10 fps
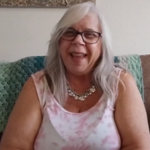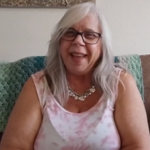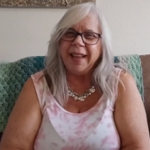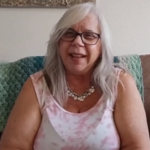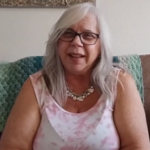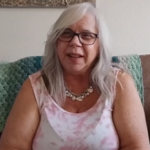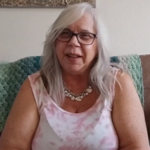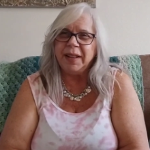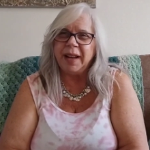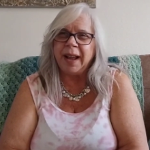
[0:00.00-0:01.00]

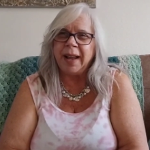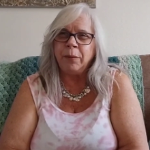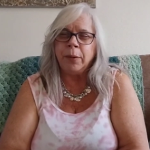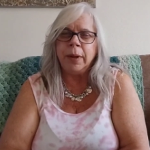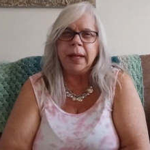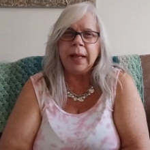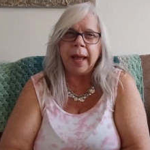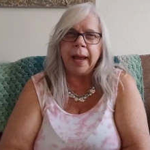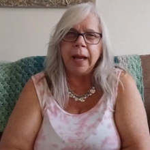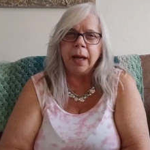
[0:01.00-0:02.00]
and I really
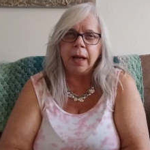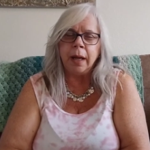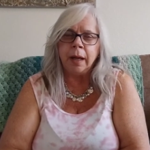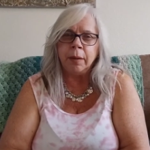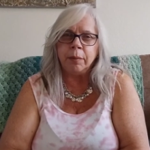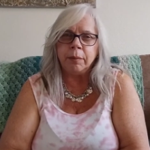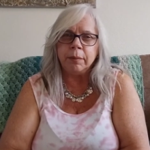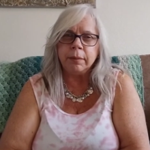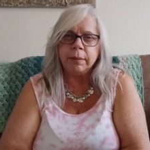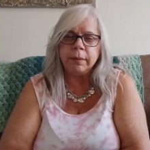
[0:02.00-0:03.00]
like um,
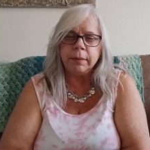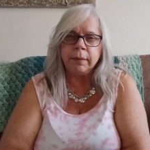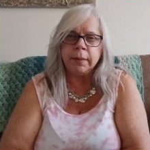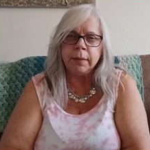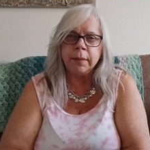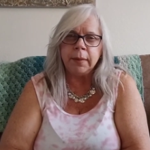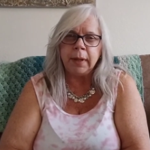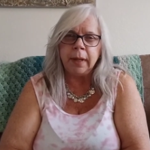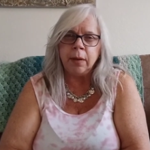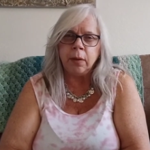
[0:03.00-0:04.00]

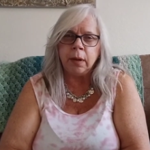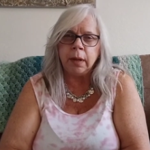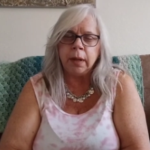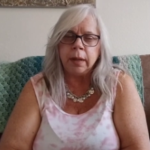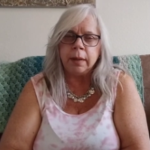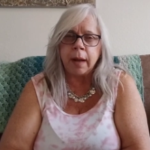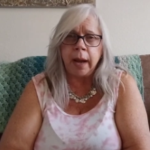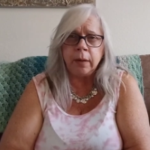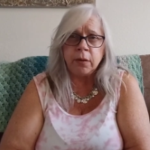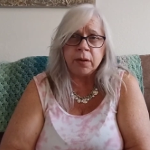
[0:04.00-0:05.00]
either the
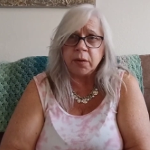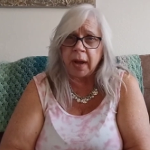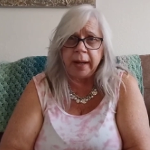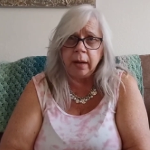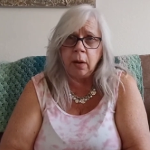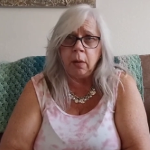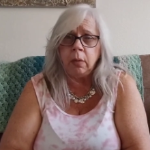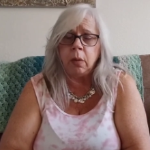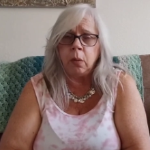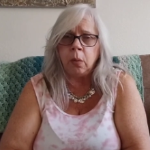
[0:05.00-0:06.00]
diet just diet
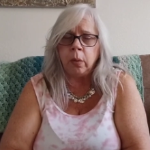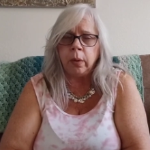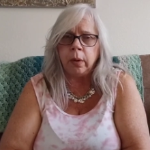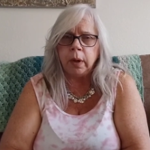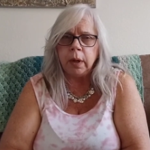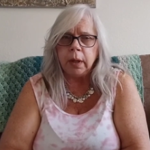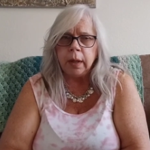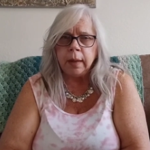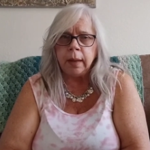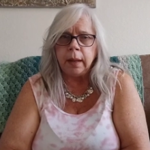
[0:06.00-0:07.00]
Coke or
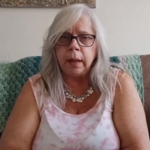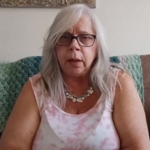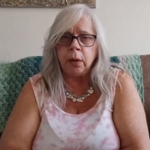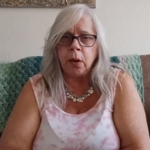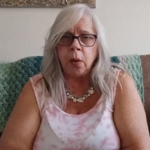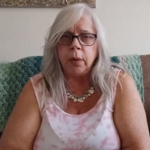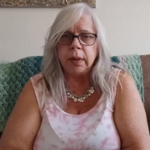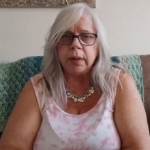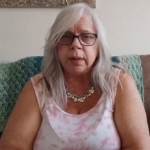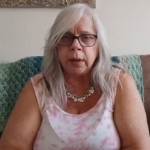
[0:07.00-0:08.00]
the Coke
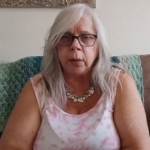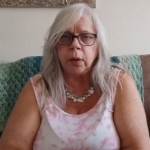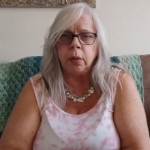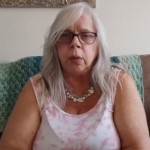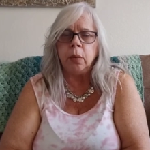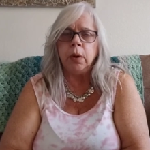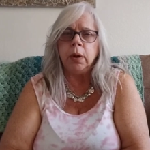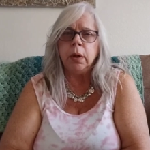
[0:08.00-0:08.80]
Zero